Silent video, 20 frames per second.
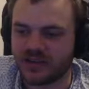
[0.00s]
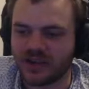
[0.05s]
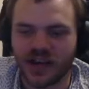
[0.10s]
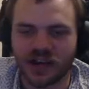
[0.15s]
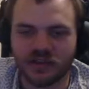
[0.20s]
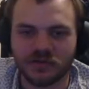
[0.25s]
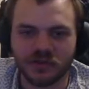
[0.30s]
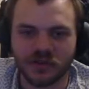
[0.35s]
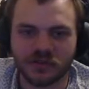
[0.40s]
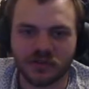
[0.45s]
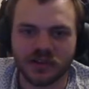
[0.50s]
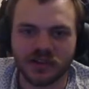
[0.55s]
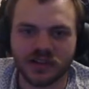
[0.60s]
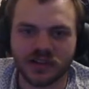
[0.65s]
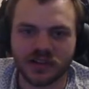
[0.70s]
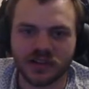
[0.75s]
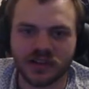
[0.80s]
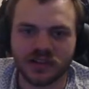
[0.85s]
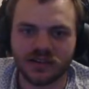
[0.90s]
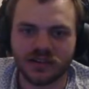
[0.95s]
rude words
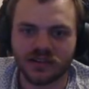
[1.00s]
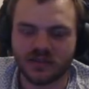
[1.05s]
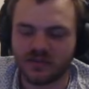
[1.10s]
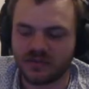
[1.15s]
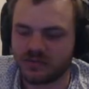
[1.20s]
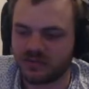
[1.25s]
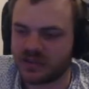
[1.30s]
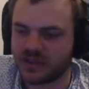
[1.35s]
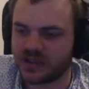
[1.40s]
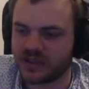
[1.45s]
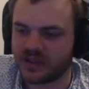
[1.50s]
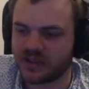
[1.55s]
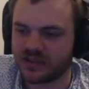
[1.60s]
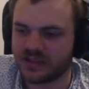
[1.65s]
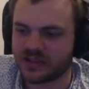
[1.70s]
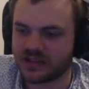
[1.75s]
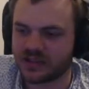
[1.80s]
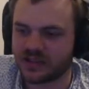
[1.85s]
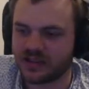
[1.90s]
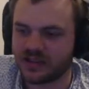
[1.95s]
in it,
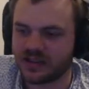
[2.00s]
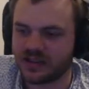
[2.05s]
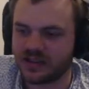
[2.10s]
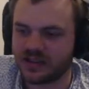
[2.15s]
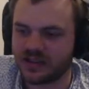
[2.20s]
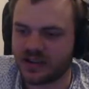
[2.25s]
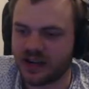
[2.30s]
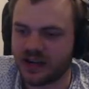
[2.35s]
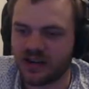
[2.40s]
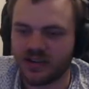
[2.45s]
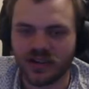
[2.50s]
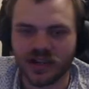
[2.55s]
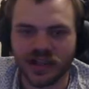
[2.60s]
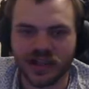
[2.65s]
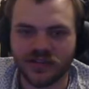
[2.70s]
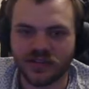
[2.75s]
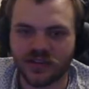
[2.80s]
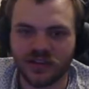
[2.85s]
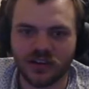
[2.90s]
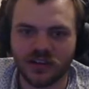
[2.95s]
because I only
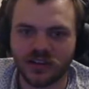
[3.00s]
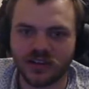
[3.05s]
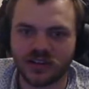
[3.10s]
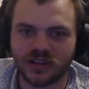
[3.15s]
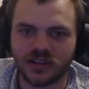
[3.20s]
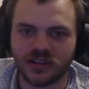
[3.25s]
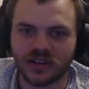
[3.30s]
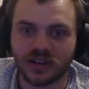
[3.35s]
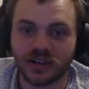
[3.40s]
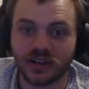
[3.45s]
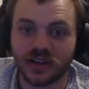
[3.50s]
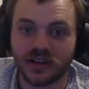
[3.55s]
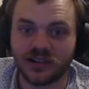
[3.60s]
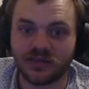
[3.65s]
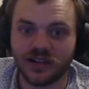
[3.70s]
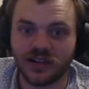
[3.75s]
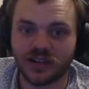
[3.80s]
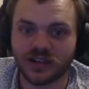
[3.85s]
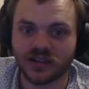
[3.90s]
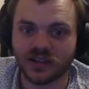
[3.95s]
ever heard the clean
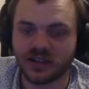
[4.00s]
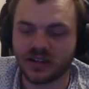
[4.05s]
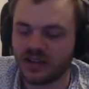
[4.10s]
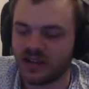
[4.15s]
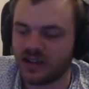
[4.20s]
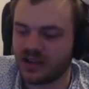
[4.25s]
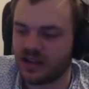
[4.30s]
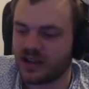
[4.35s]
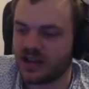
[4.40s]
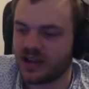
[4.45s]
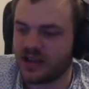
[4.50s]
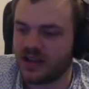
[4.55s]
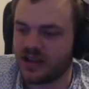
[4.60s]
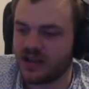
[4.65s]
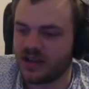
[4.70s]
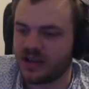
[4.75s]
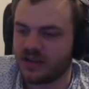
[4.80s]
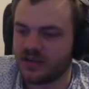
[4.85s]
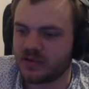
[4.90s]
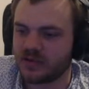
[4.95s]
version.
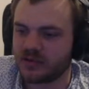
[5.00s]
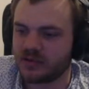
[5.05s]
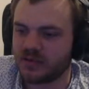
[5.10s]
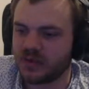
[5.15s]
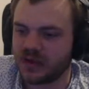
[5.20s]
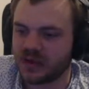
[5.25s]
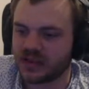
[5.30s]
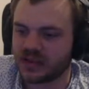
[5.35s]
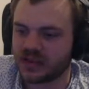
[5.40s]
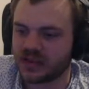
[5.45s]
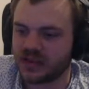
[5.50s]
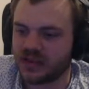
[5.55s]
But